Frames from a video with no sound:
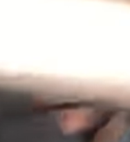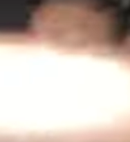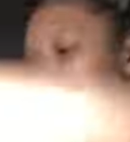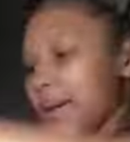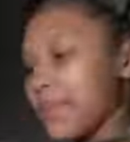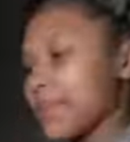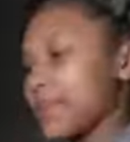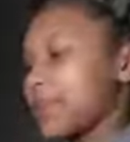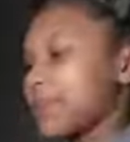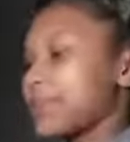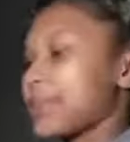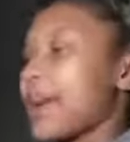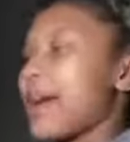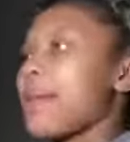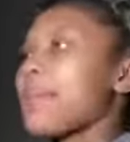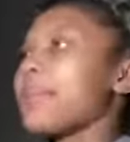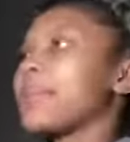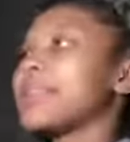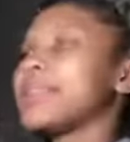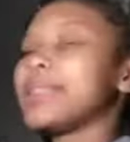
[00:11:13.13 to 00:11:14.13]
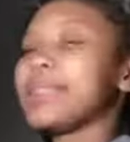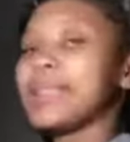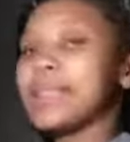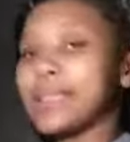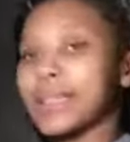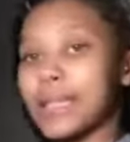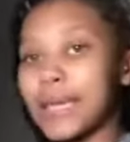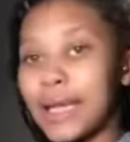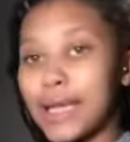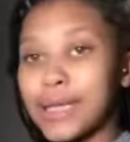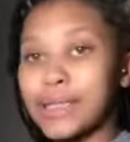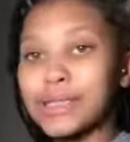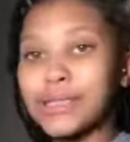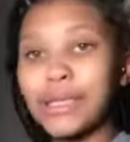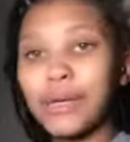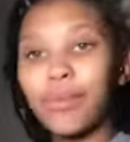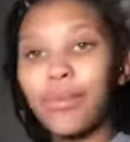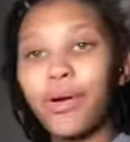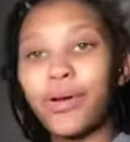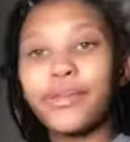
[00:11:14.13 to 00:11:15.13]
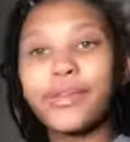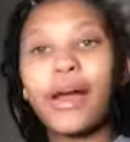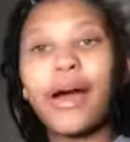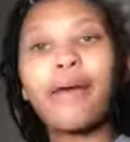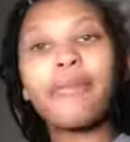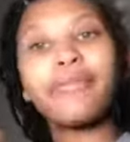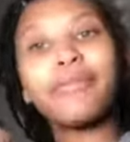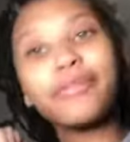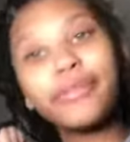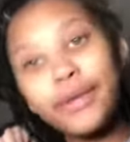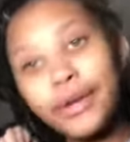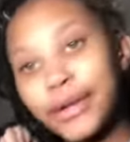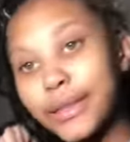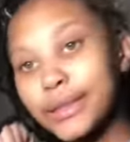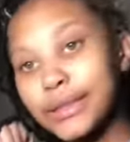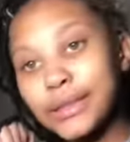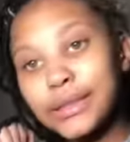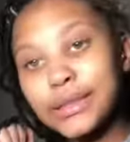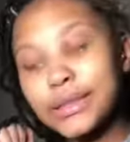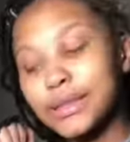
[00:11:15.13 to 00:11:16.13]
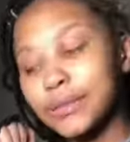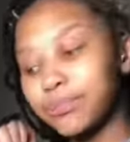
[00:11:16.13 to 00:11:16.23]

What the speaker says: comment, and subscribe once again. Share with all y'all friends.